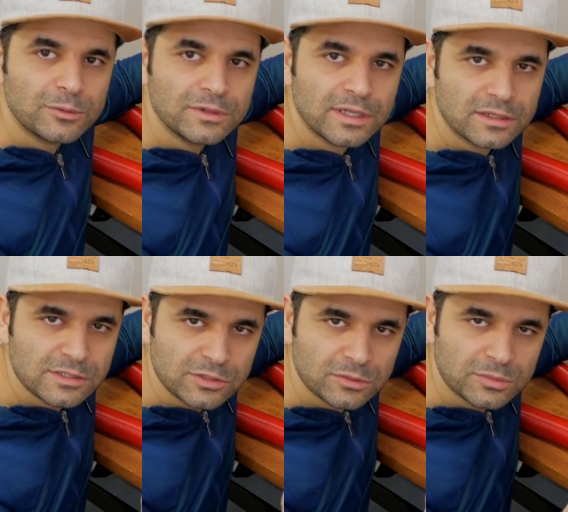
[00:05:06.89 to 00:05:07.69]
would then
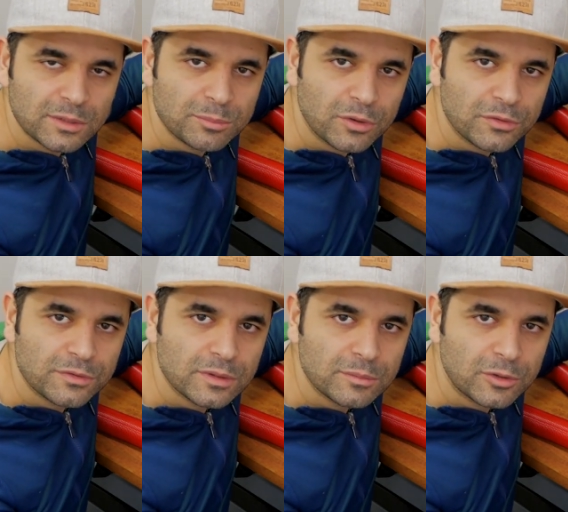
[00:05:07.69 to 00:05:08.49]
assume that
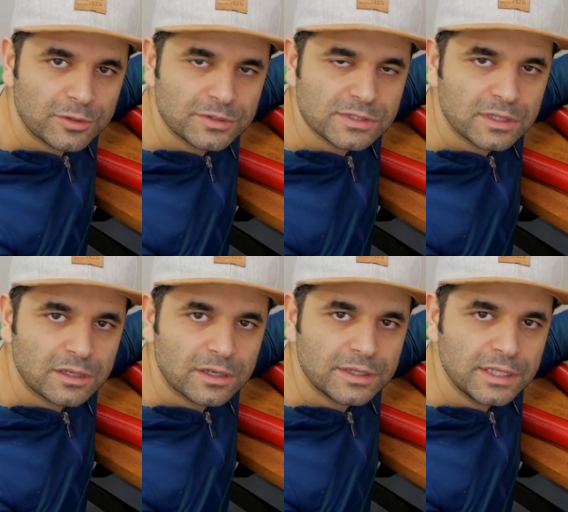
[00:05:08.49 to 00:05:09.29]
both motors
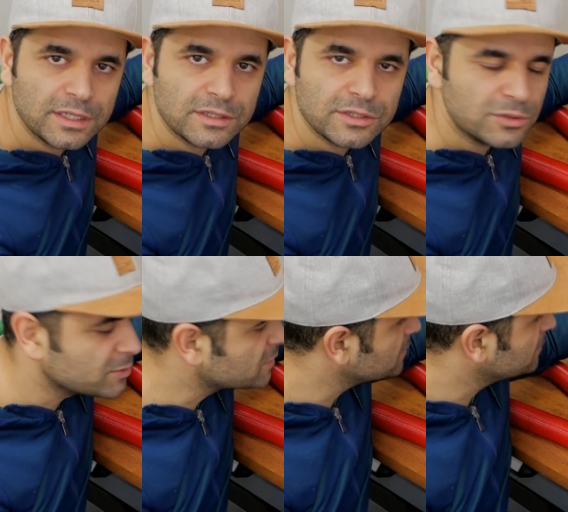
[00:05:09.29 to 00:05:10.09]
are in
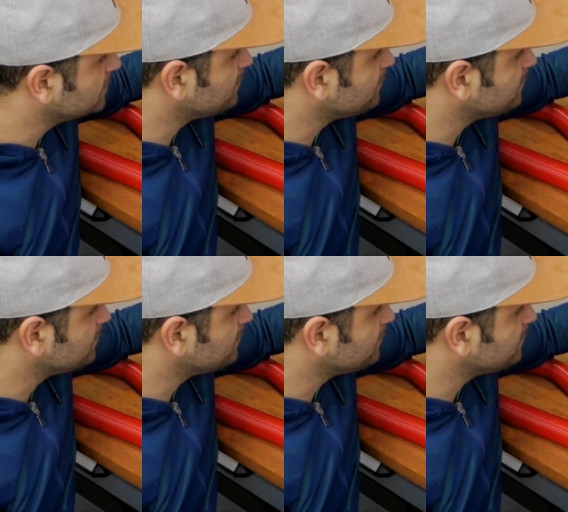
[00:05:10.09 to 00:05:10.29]
use.